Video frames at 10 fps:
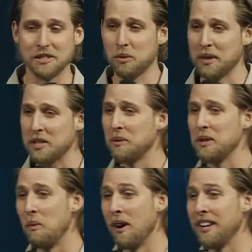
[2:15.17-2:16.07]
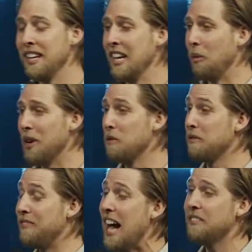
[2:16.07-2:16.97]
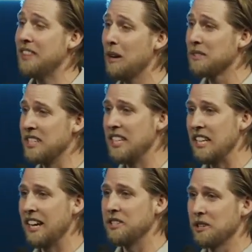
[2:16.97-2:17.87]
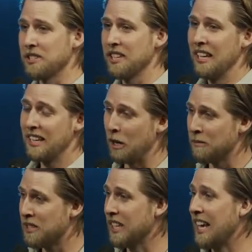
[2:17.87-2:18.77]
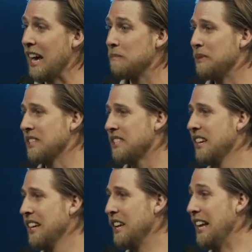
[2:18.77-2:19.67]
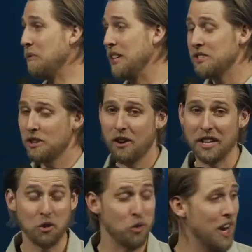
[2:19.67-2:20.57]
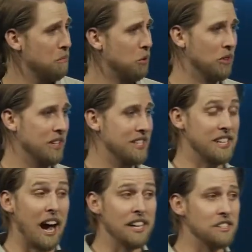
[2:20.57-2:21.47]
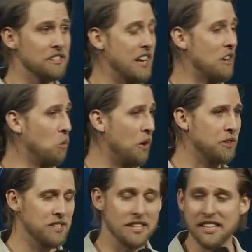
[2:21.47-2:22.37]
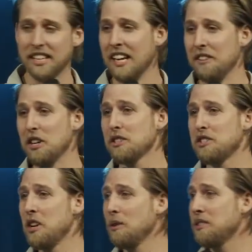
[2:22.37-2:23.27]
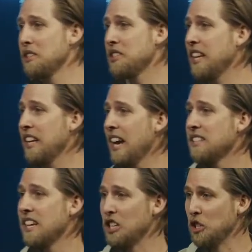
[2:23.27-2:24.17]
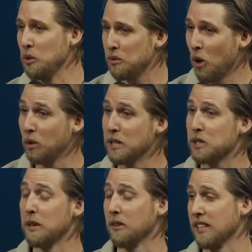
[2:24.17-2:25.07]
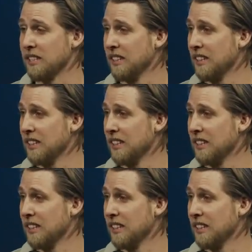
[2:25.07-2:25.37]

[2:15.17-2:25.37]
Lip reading: 2021. We had over 5,000 teenagers come to the campus, and we saw incredible signs and wonders. Listen, there's no such thing as a youth Holy Spirit.